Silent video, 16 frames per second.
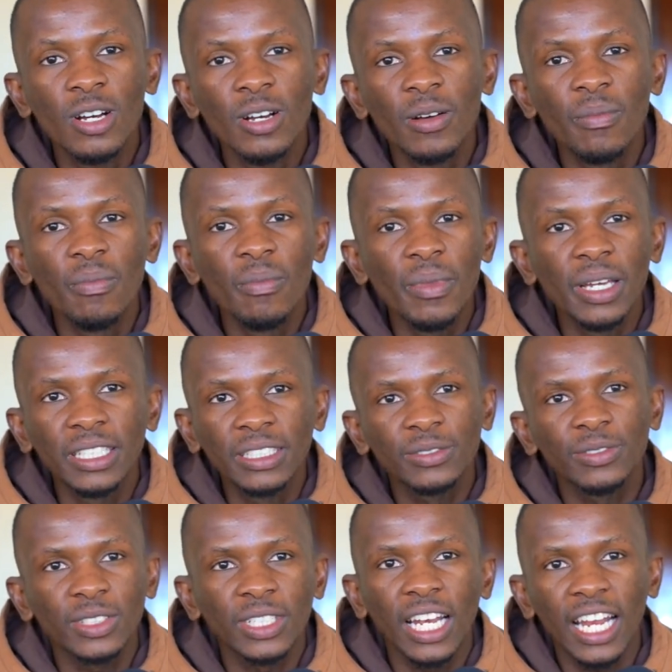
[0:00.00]
meant
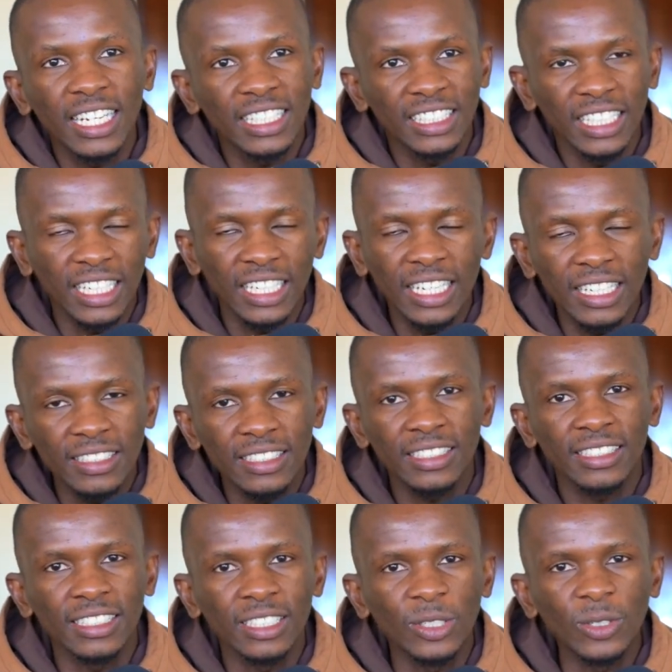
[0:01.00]
for the
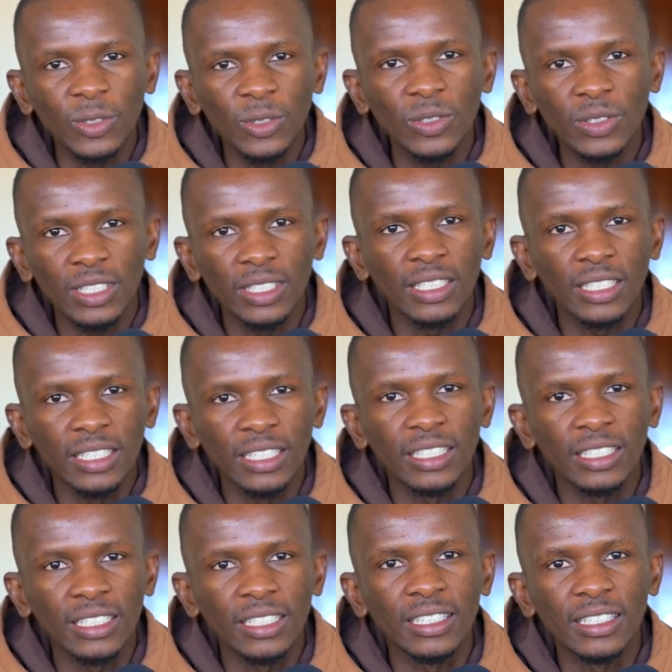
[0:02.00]
luxurious,
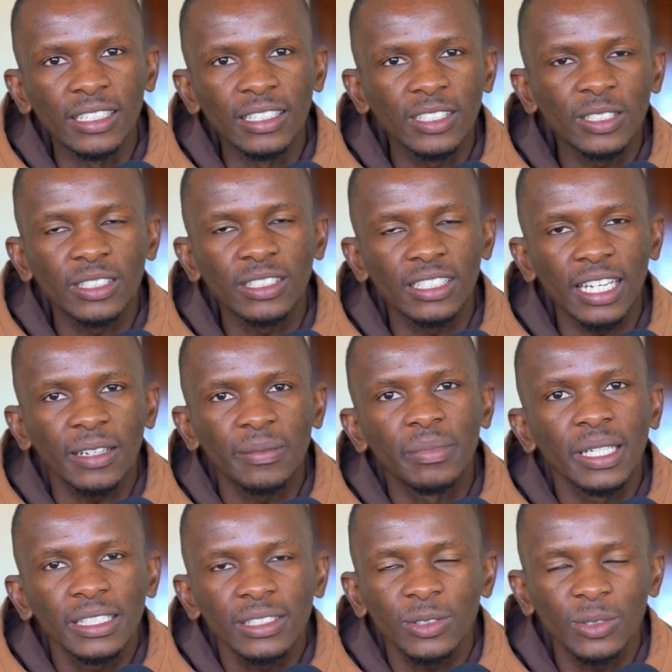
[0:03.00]

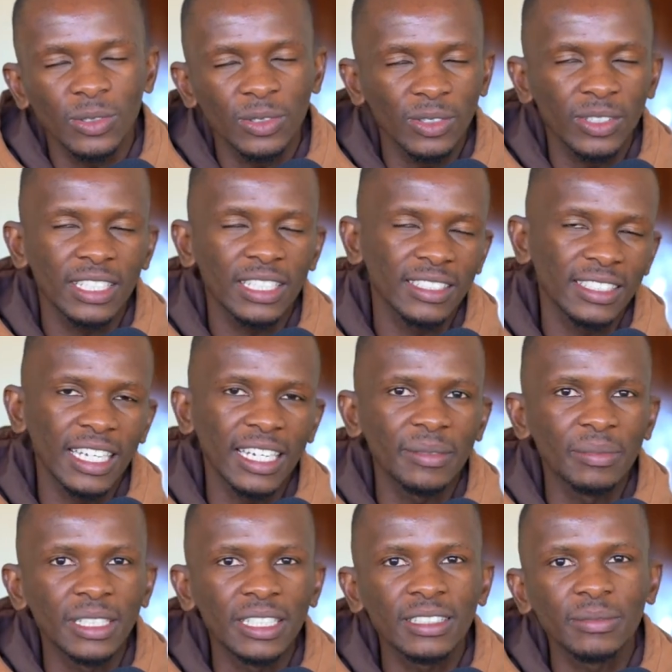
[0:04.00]
segment, or not
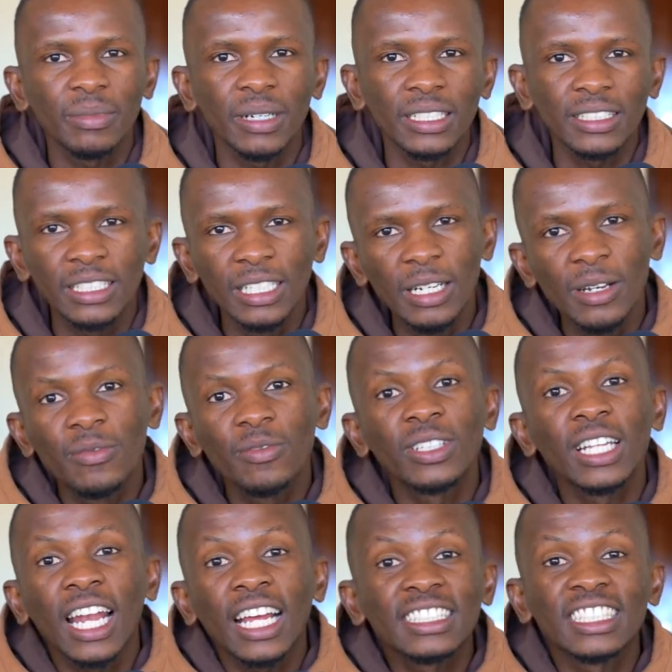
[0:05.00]
segment, but for
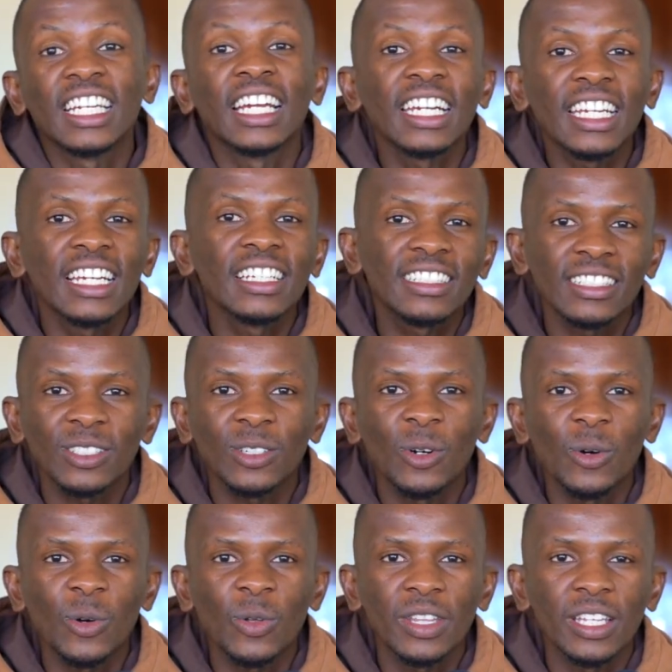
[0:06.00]
the luxurious
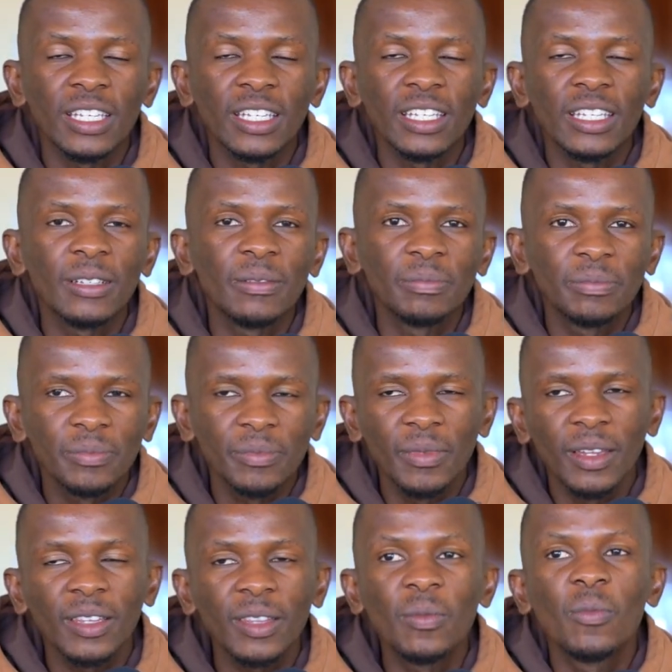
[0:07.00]
or the
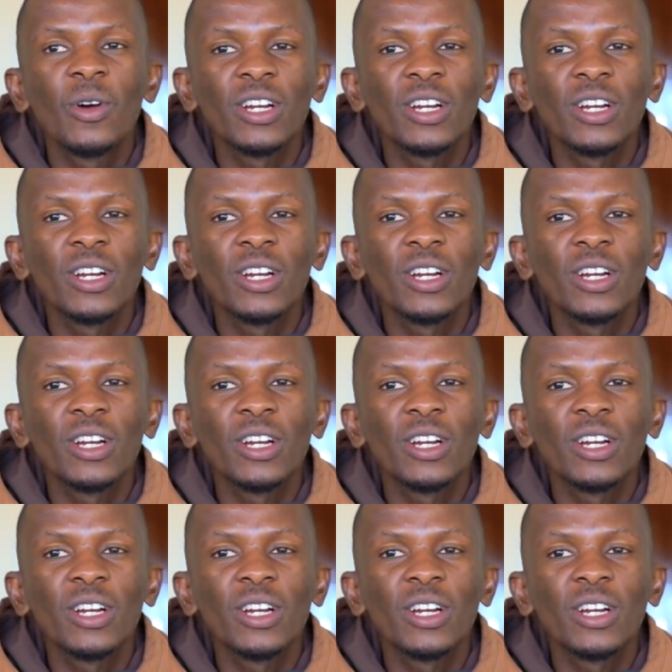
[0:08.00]
more